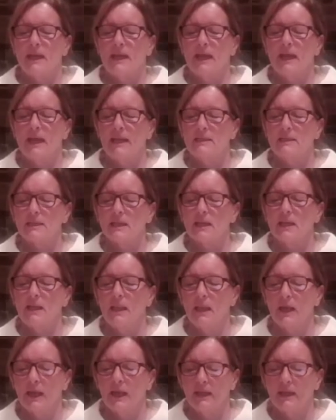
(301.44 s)
And
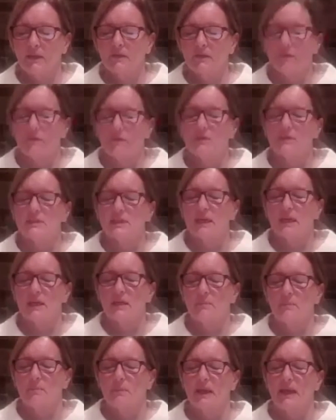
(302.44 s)
like the
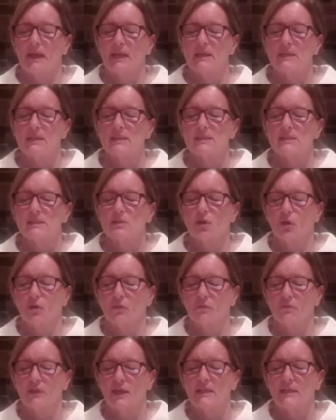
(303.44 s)
tent pegs
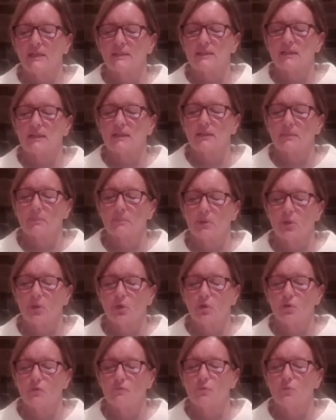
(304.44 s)
of that
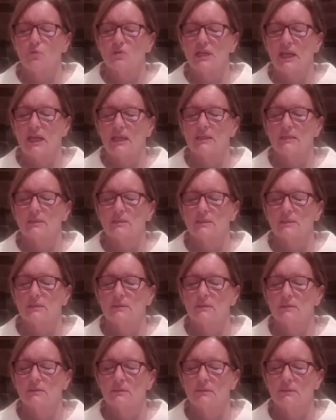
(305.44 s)
Beautiful tent.
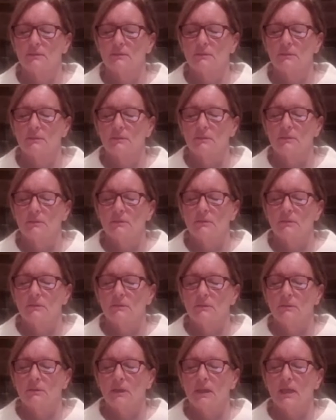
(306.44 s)

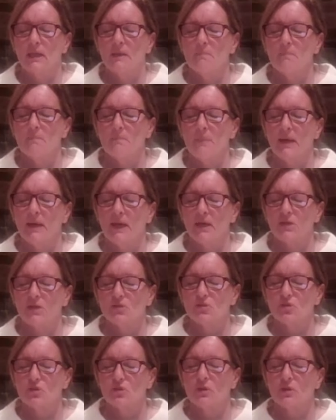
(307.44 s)

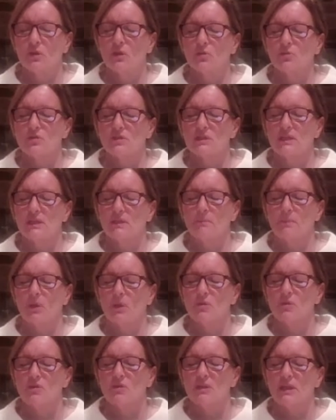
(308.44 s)
Imagine those sit
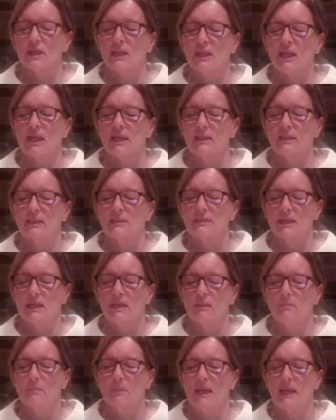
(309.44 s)
bones are like the
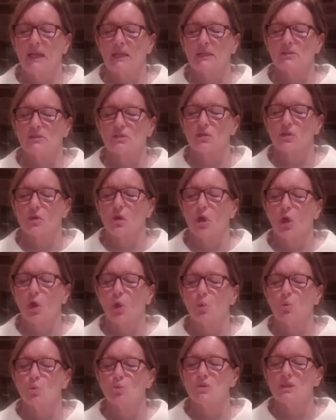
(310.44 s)
tent pegs that are
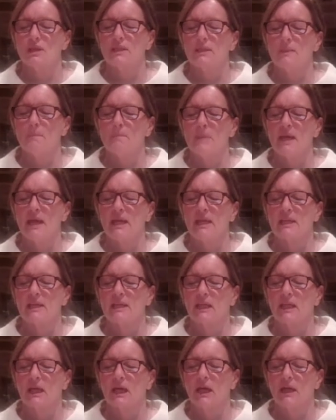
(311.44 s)
holding the
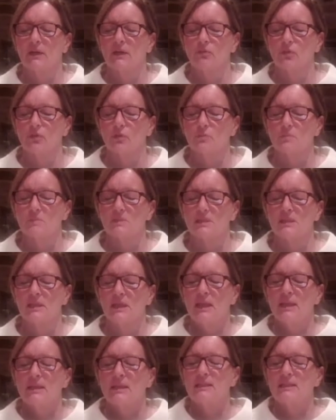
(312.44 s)
main guy ropes
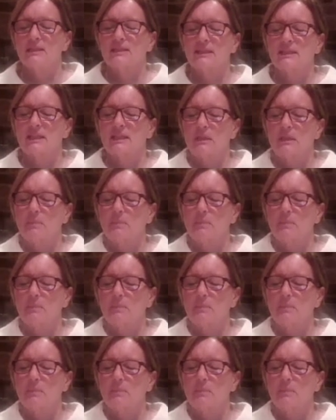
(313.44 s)
that is